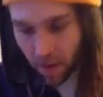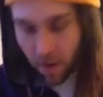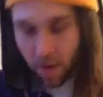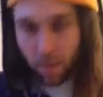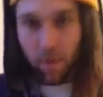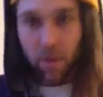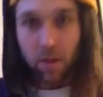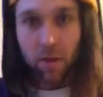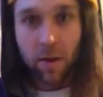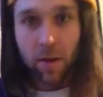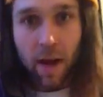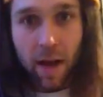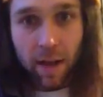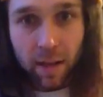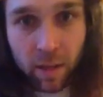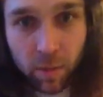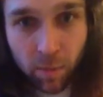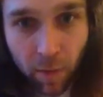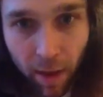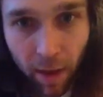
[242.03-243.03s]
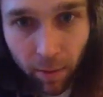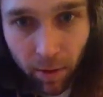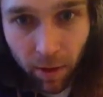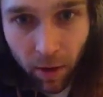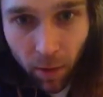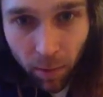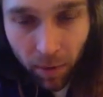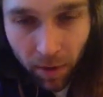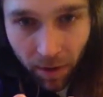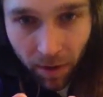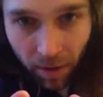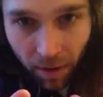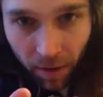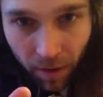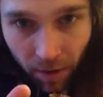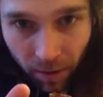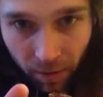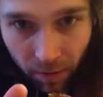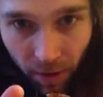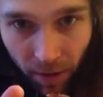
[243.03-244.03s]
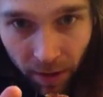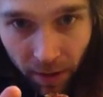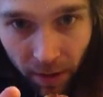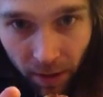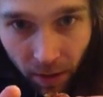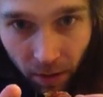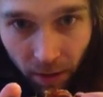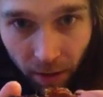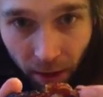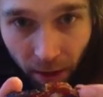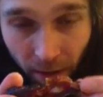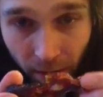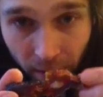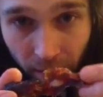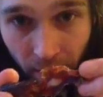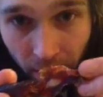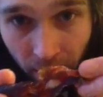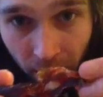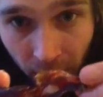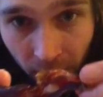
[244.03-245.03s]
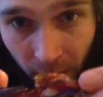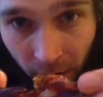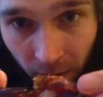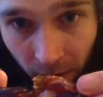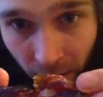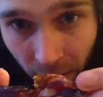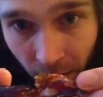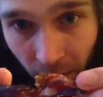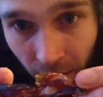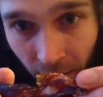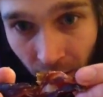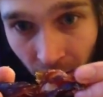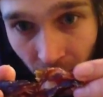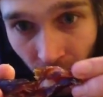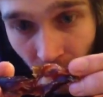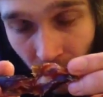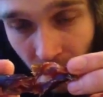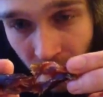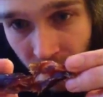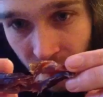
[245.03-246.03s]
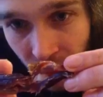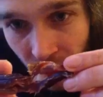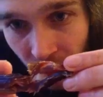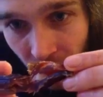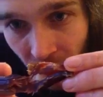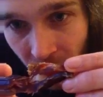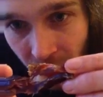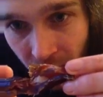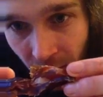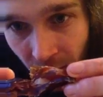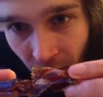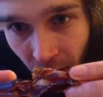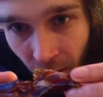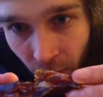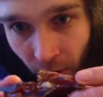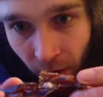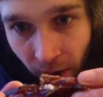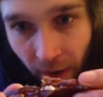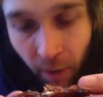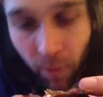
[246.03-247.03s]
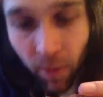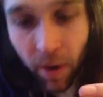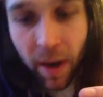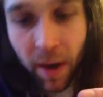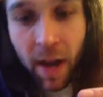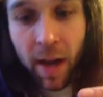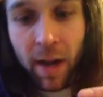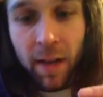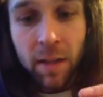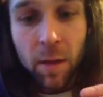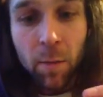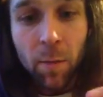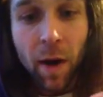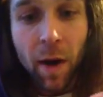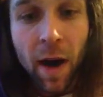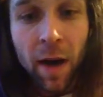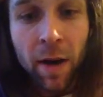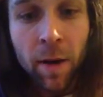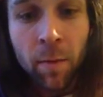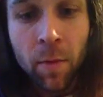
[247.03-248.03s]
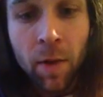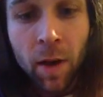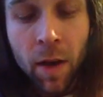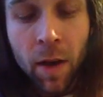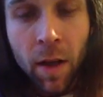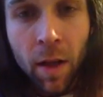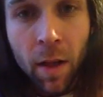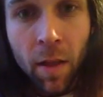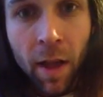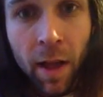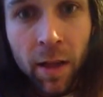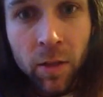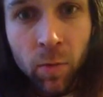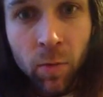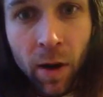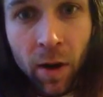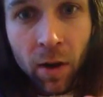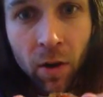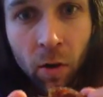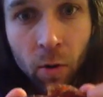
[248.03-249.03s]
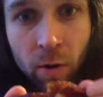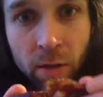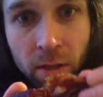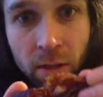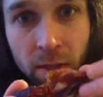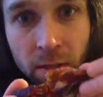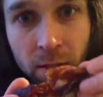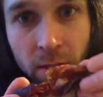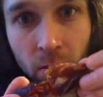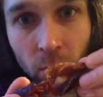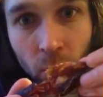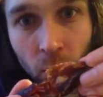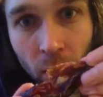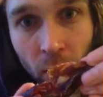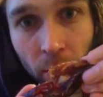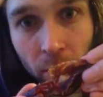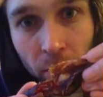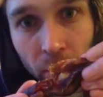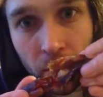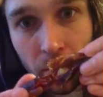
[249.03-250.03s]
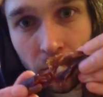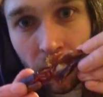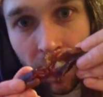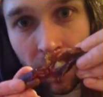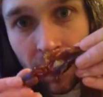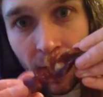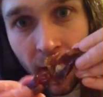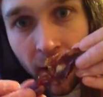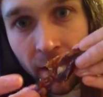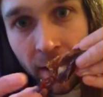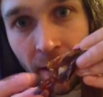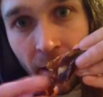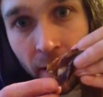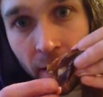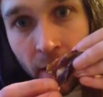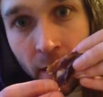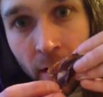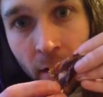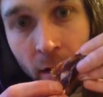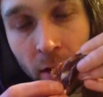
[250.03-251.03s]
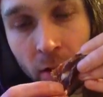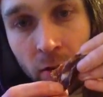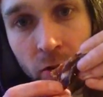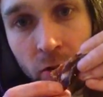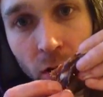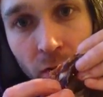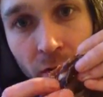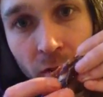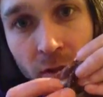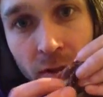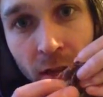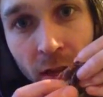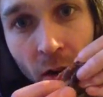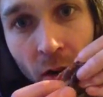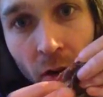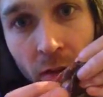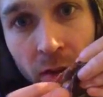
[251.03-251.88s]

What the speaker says: But you crack this baby open right here, okay? And where you see right there, where I got at the bottom, that's where you're always going to see the worm poop, right down here. So if there's like all